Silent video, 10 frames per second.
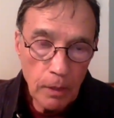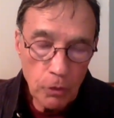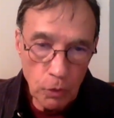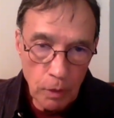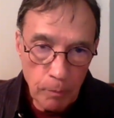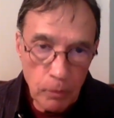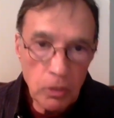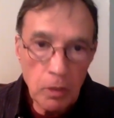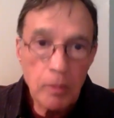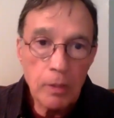So the immune
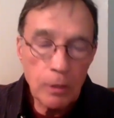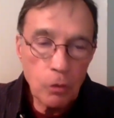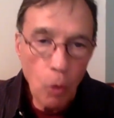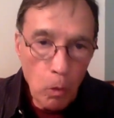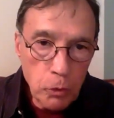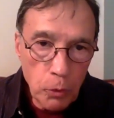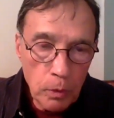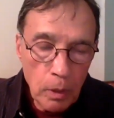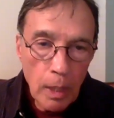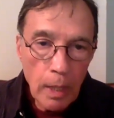system is cultural